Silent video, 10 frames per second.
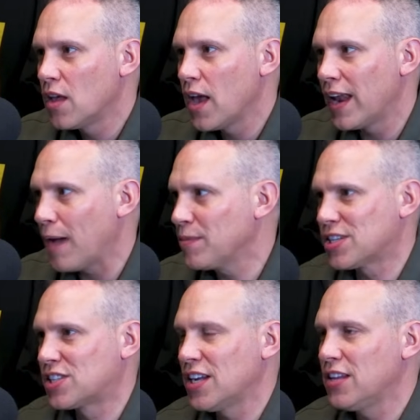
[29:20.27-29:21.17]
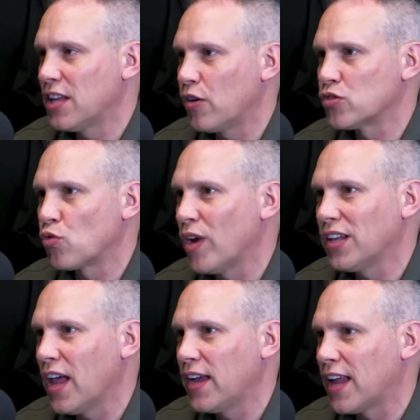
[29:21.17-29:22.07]
And I'm just sitting there. It was a red
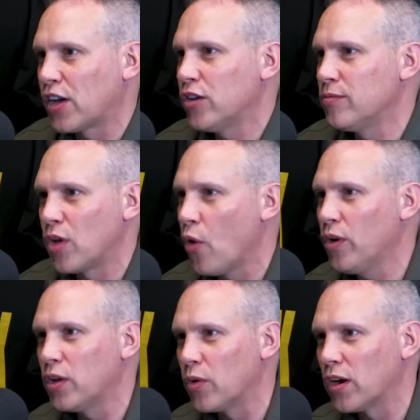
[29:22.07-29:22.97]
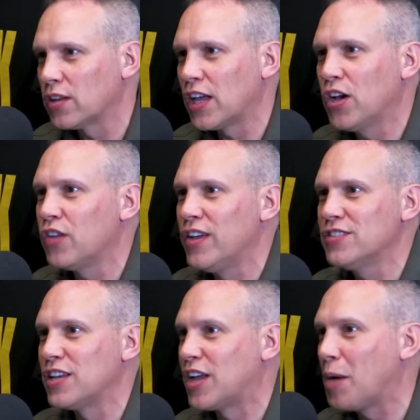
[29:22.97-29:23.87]
light. I couldn't go anywhere. They could have
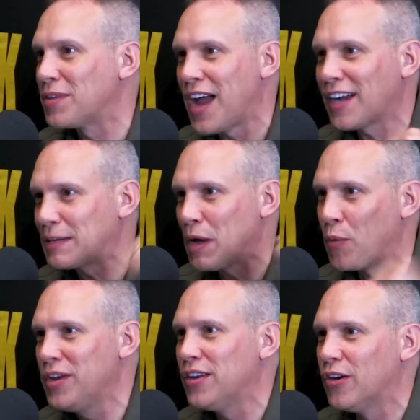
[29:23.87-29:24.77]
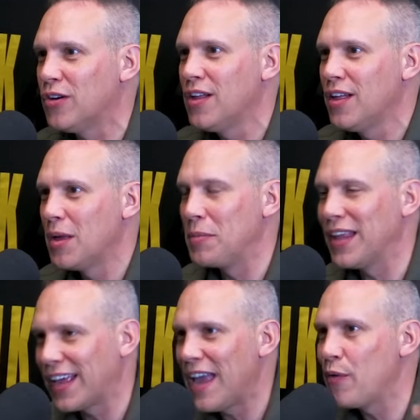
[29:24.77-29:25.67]
easily come and knocked on my window and be like, hey,